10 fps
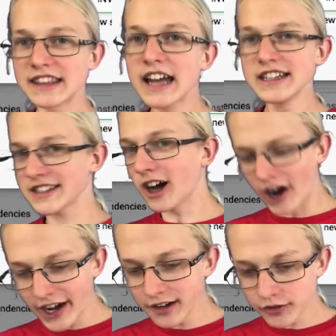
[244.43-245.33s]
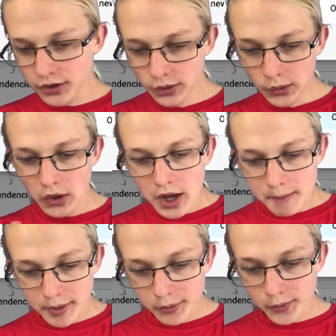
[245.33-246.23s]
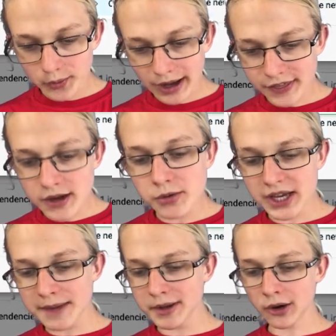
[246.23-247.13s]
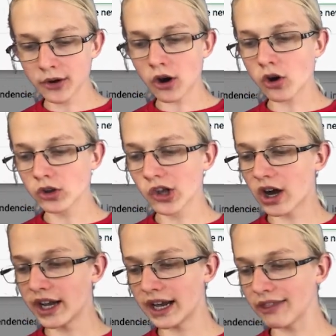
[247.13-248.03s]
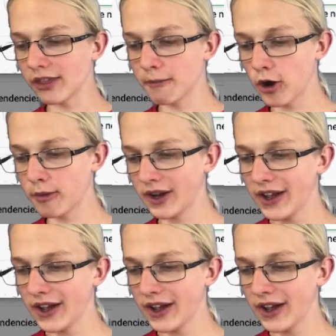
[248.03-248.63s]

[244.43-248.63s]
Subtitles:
is kind of cool, but I think we'll keep it on online at the moment,